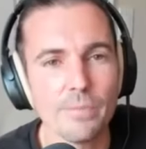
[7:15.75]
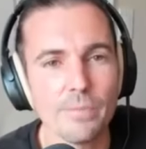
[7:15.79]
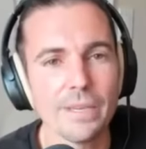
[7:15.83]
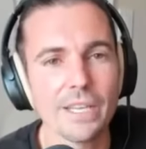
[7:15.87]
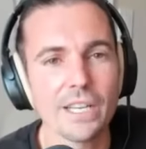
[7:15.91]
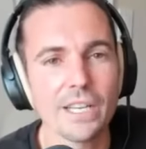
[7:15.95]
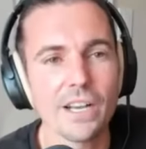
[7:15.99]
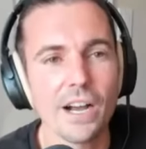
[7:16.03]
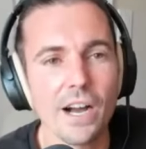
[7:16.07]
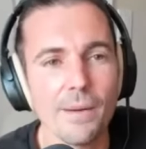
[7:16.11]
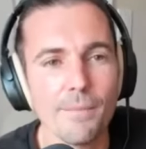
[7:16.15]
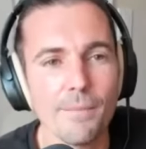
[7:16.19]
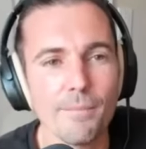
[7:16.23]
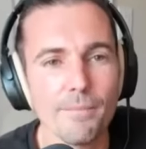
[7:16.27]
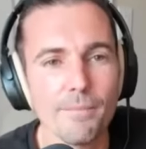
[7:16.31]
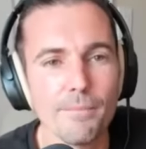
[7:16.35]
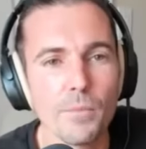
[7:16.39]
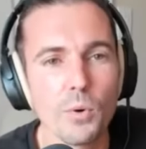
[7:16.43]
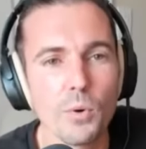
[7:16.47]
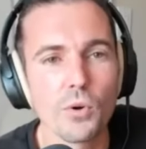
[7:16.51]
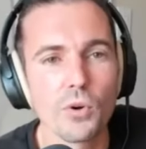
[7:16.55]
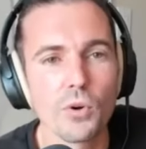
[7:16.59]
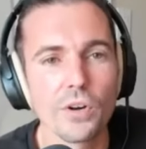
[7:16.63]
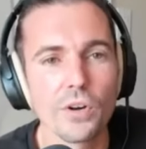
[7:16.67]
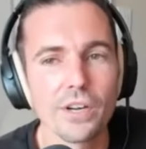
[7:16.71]
become
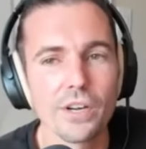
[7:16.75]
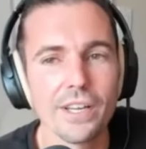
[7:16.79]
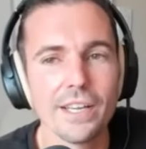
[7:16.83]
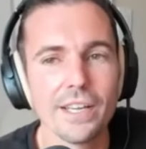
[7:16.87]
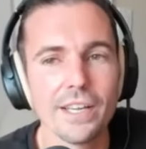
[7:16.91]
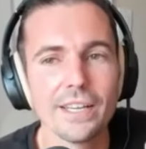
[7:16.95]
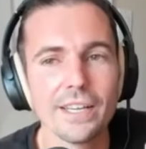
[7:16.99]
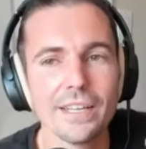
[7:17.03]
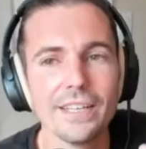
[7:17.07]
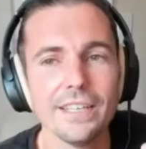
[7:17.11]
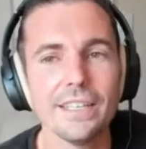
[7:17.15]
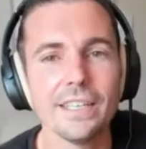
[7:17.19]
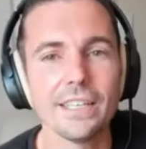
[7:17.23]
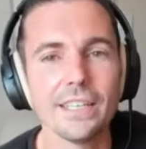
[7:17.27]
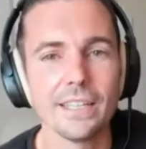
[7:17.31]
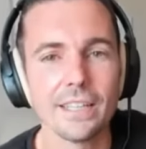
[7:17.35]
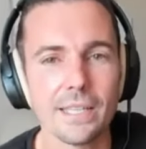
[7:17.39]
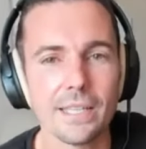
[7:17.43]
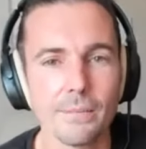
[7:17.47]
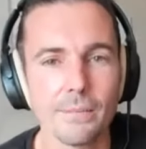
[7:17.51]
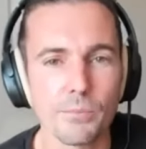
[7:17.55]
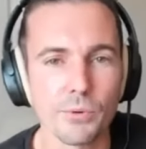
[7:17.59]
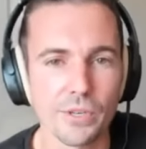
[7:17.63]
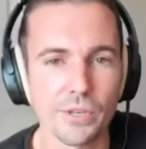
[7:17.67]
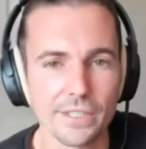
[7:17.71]
more
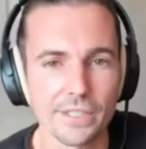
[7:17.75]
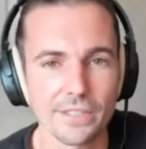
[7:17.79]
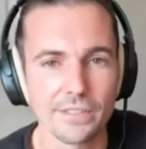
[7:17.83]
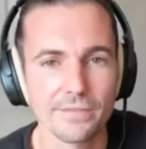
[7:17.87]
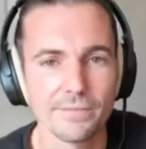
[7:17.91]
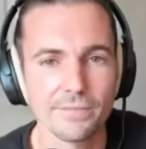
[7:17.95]
deliberate.